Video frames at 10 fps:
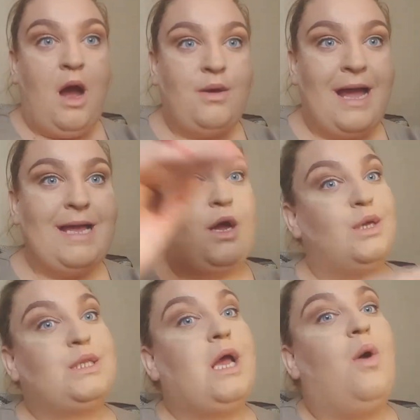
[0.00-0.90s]
Okay
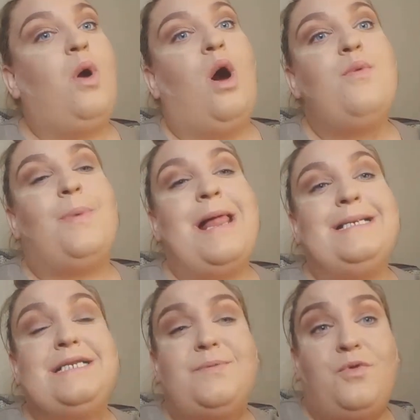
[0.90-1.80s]
guys, so I
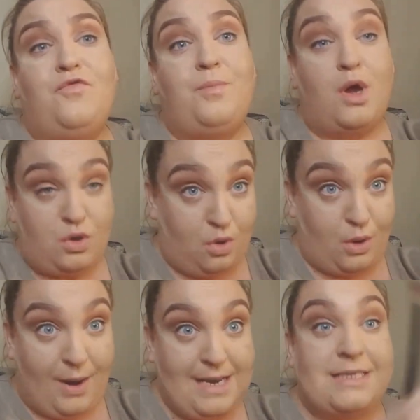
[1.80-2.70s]
blended above my
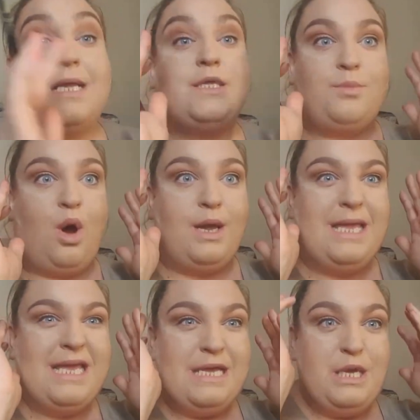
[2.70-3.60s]
cut crease as
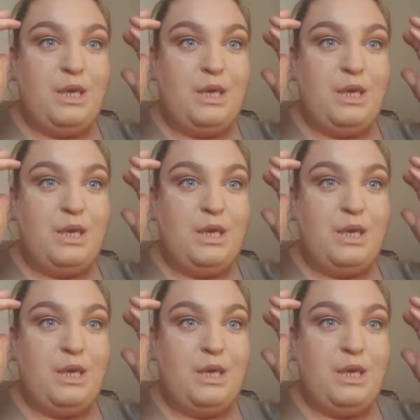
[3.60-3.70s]
my